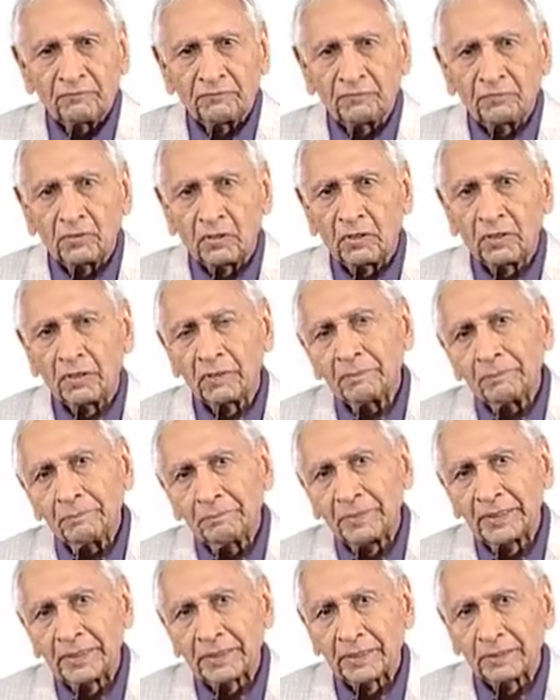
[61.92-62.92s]
for
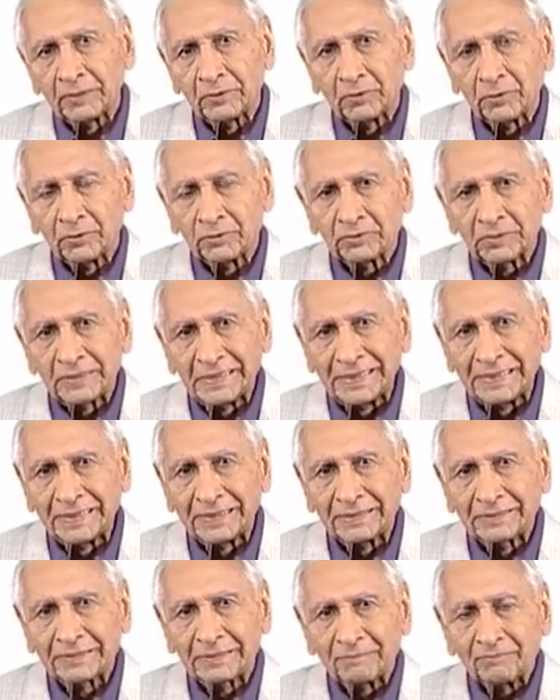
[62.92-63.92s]
meeting those
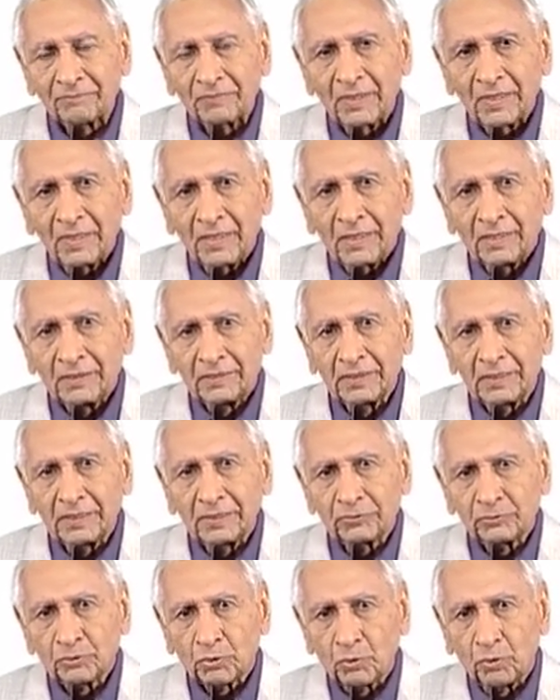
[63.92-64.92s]
needs.
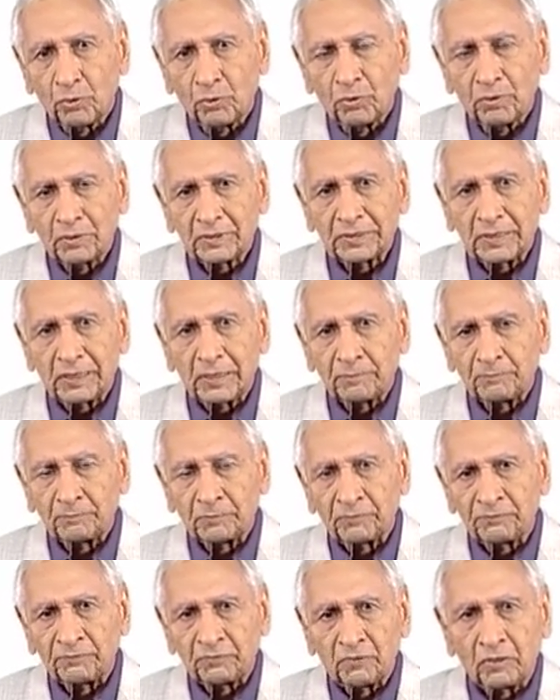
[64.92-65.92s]
These roles are
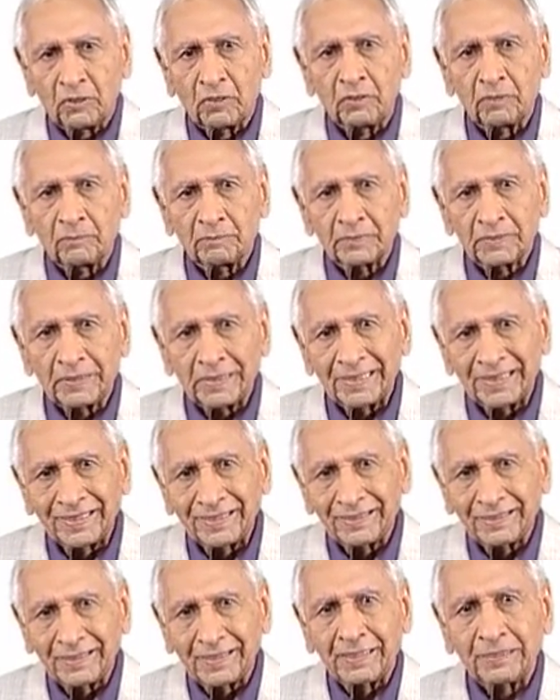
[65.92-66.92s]
performed
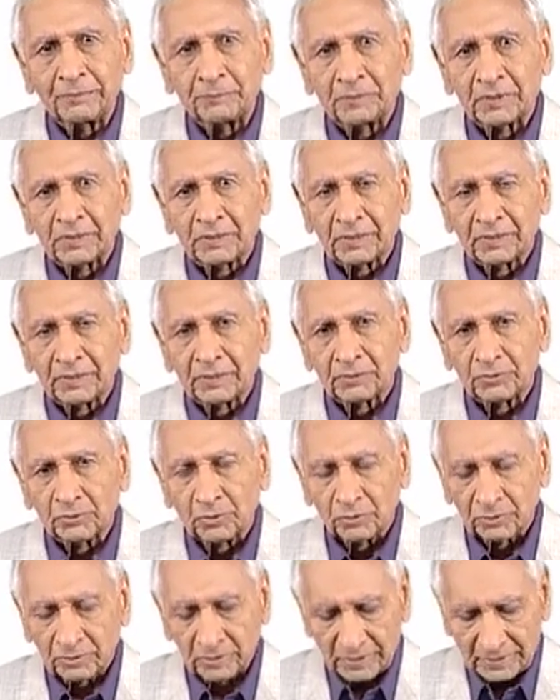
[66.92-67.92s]
in that particular
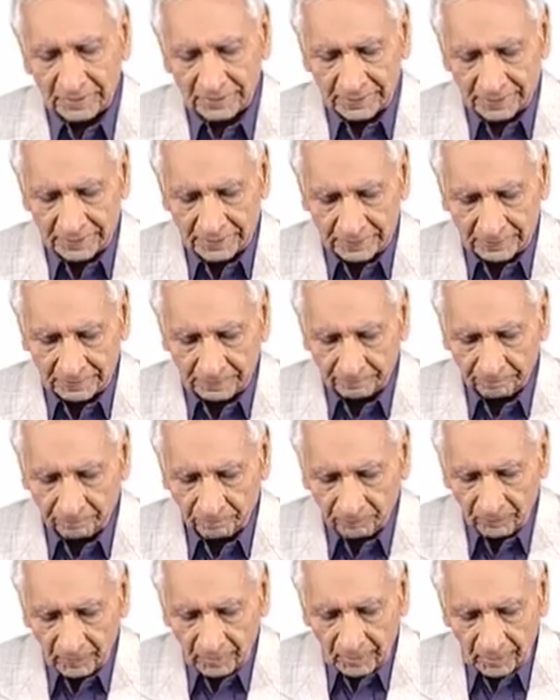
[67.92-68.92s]
social system
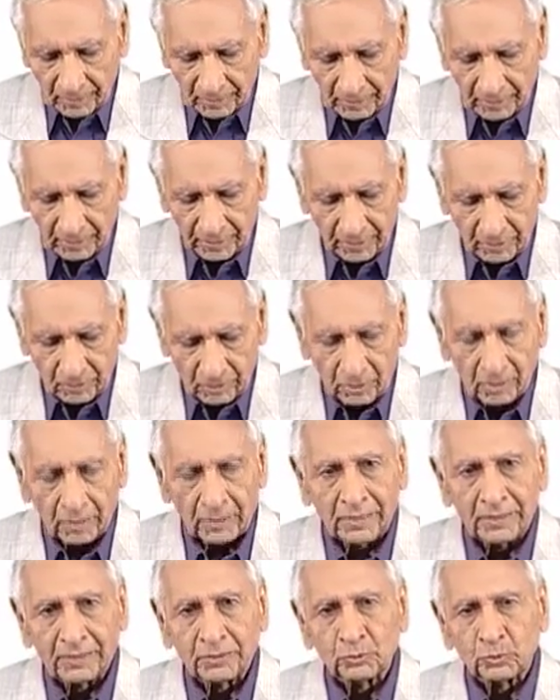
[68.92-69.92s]
in
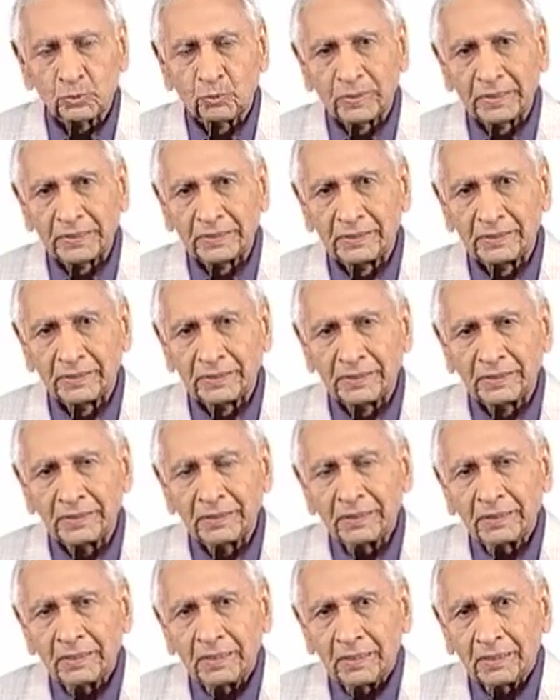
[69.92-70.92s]
accordance with the,
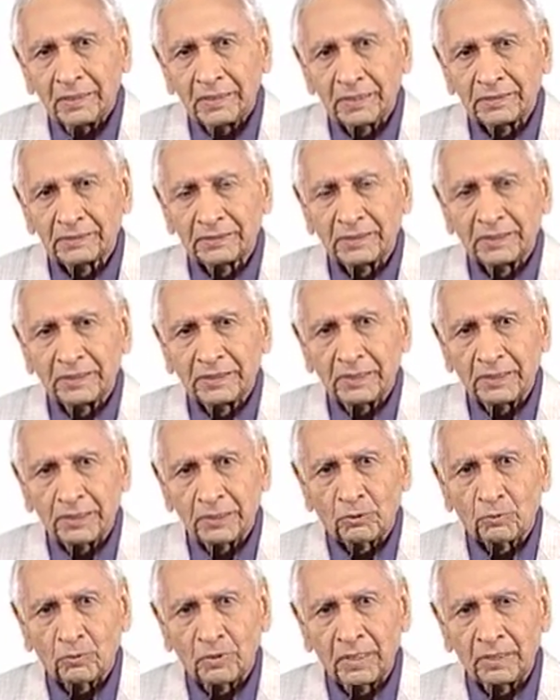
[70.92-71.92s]
let's say,
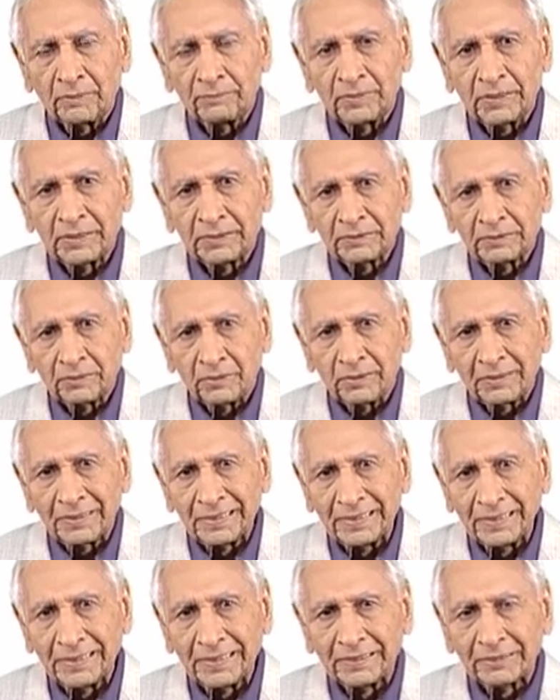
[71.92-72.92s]
requirements or
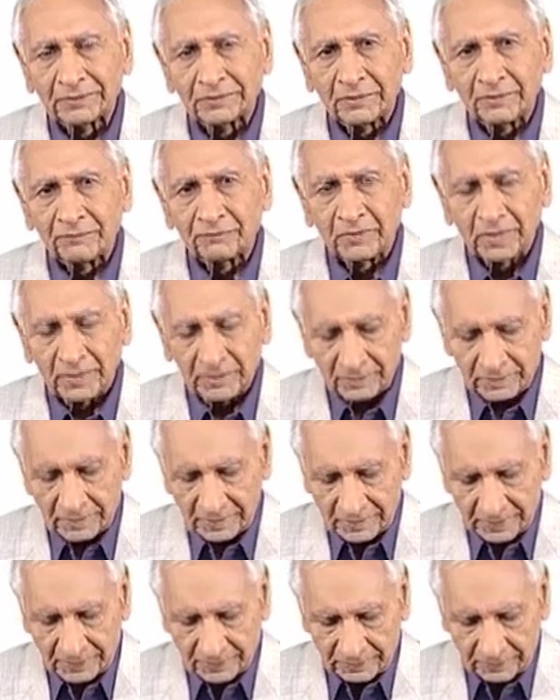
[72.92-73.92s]
needs of that
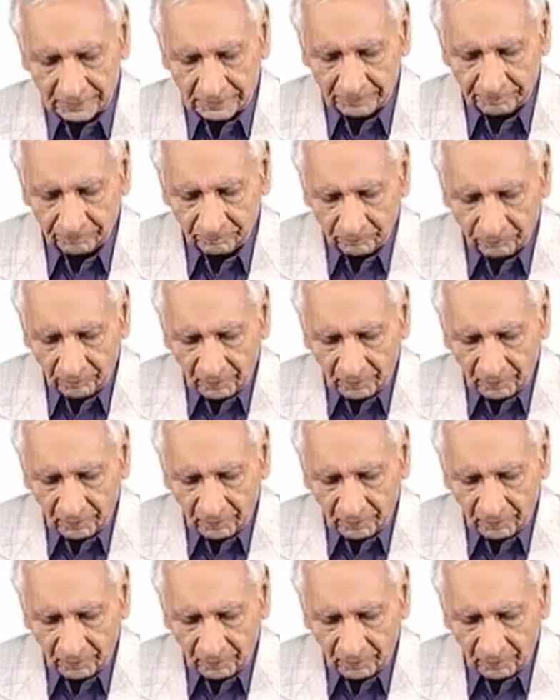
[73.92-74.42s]
system.